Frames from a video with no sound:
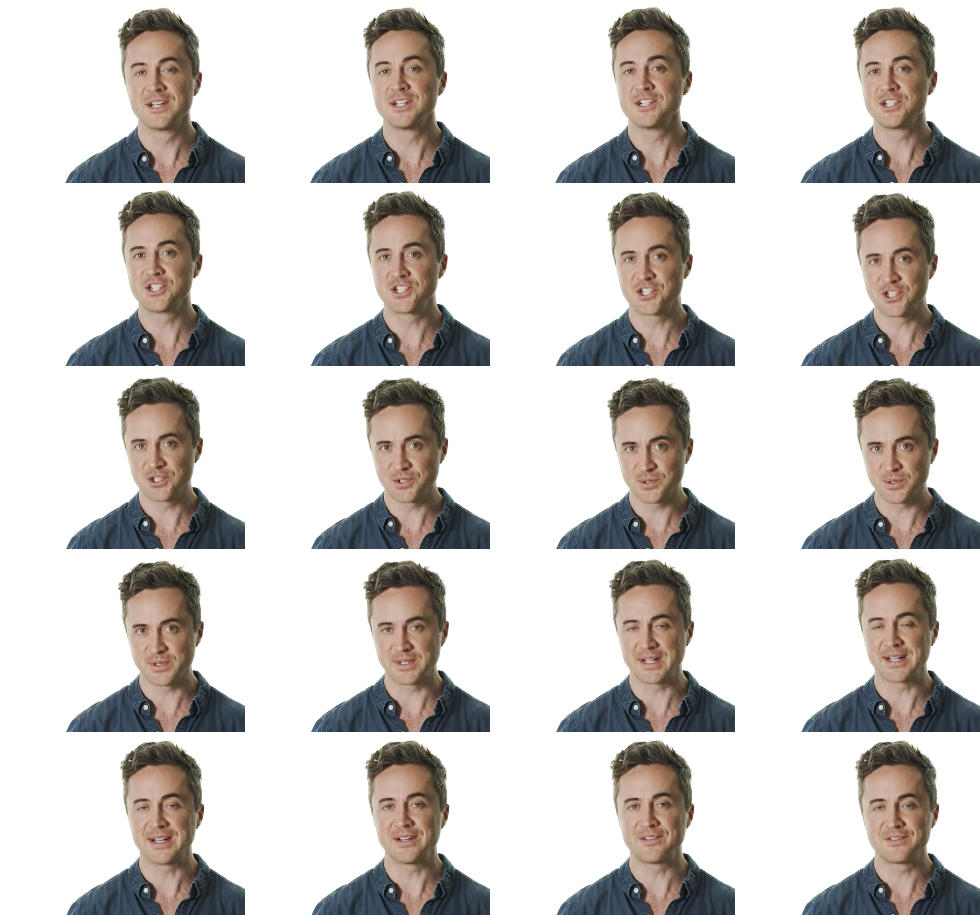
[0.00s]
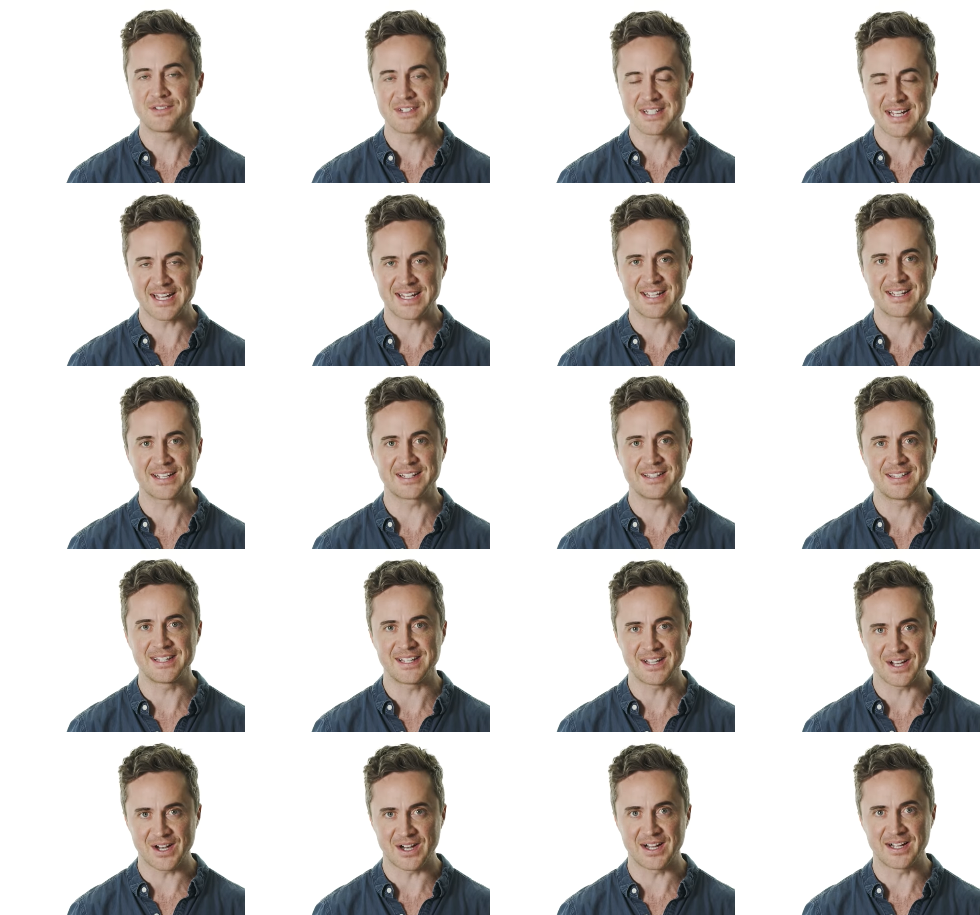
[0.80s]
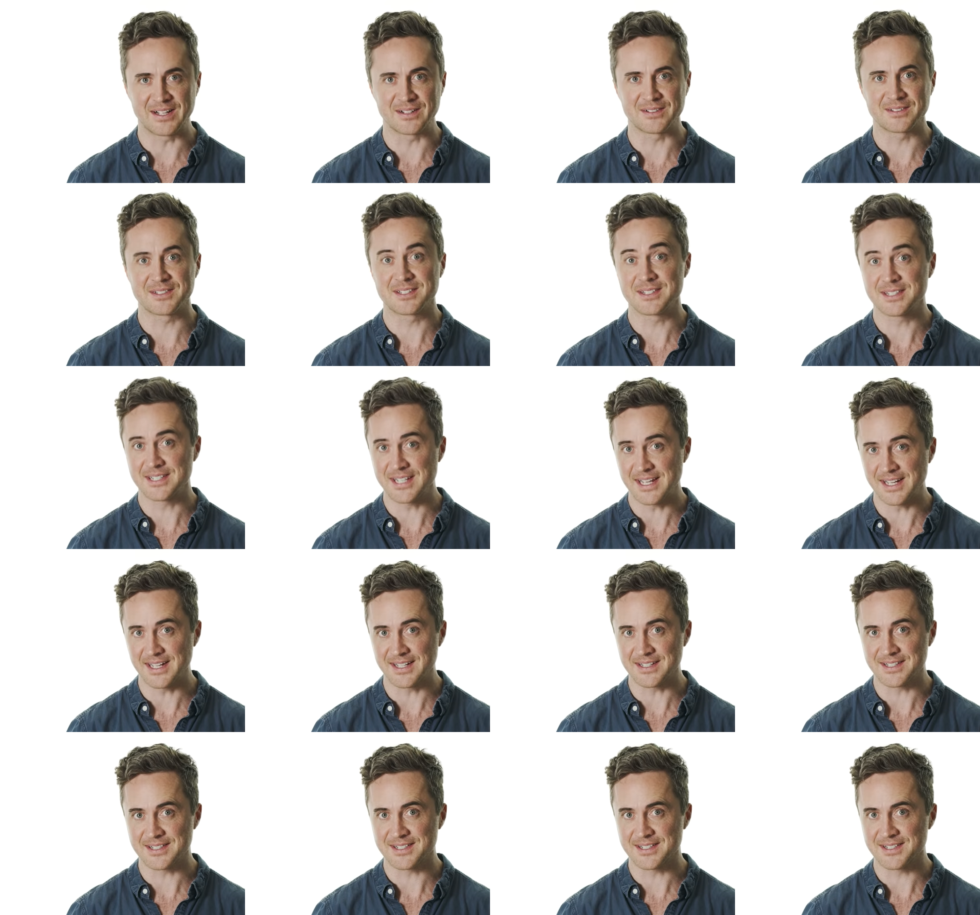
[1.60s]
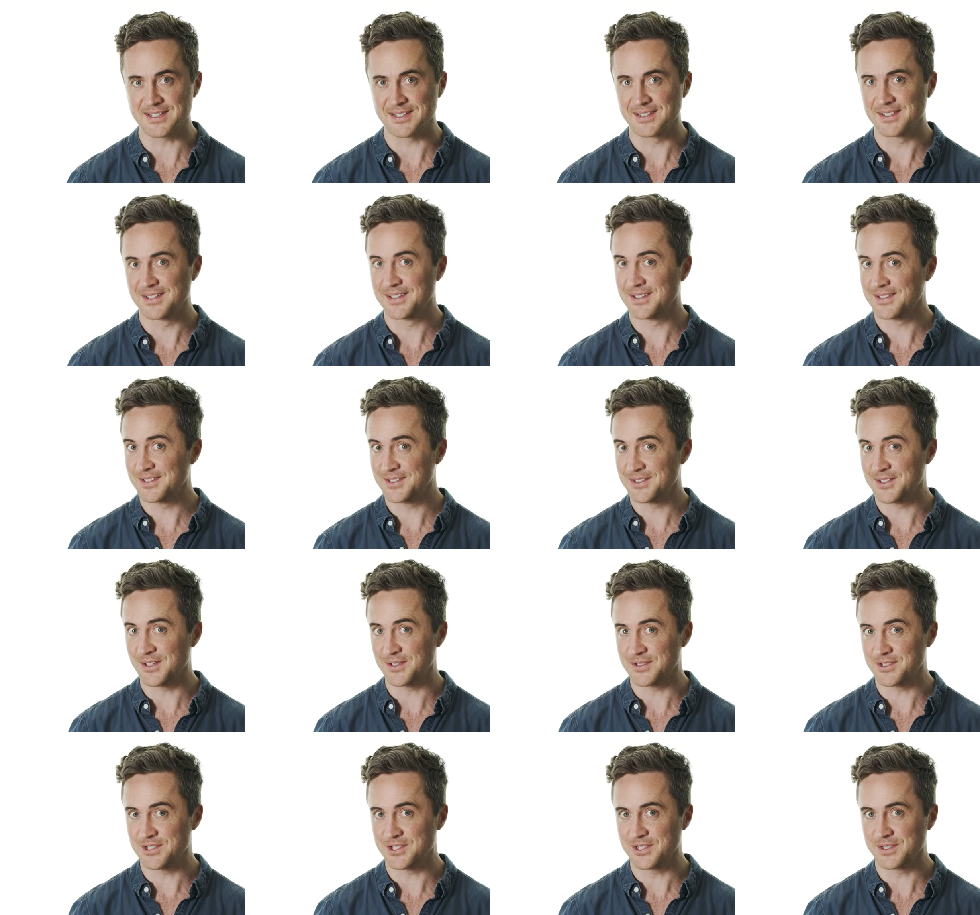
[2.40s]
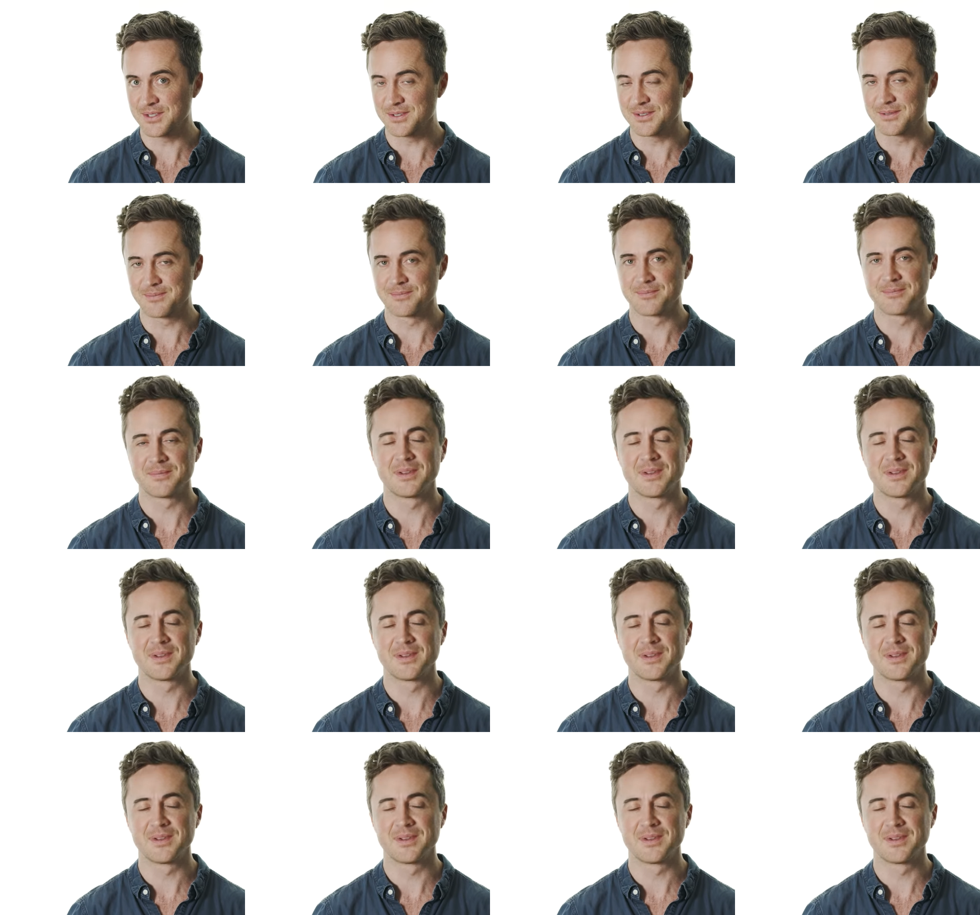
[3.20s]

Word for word: should have taken the IELTS test, don't you?